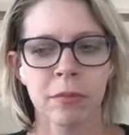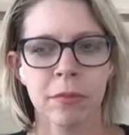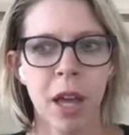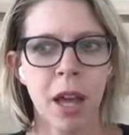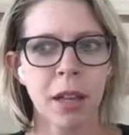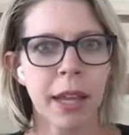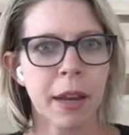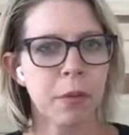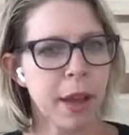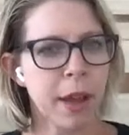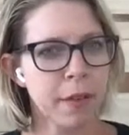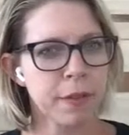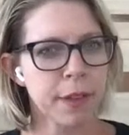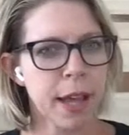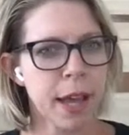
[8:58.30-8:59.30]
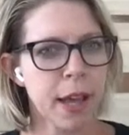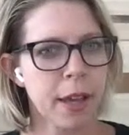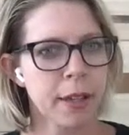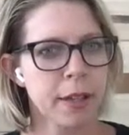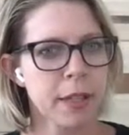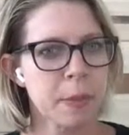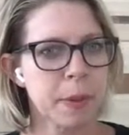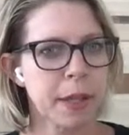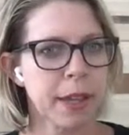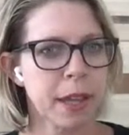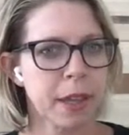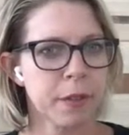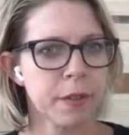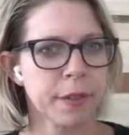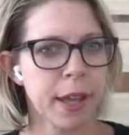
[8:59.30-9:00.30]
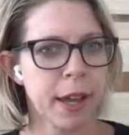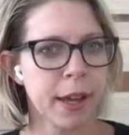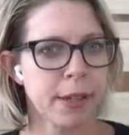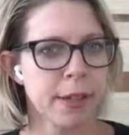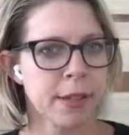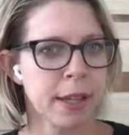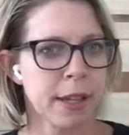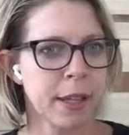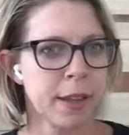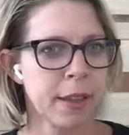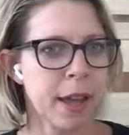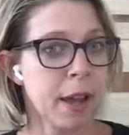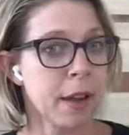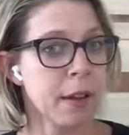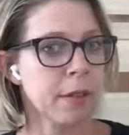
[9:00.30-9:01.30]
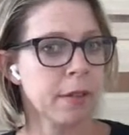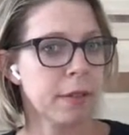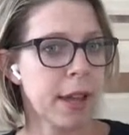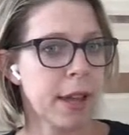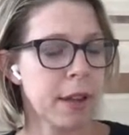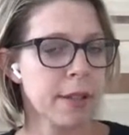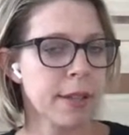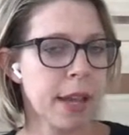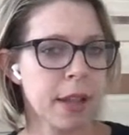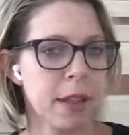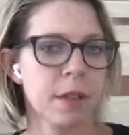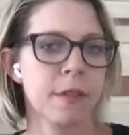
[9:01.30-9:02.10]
not like red flags, but yellow flags in that side